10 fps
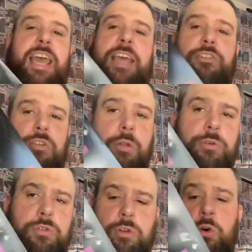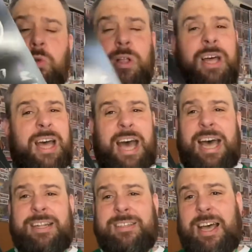It just looks cool,
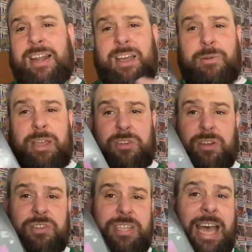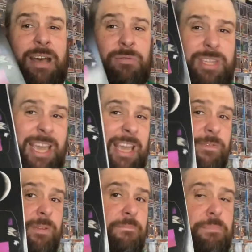and I know it's going to sound
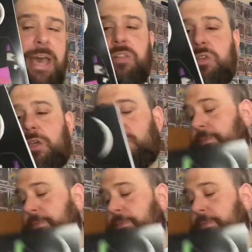even better.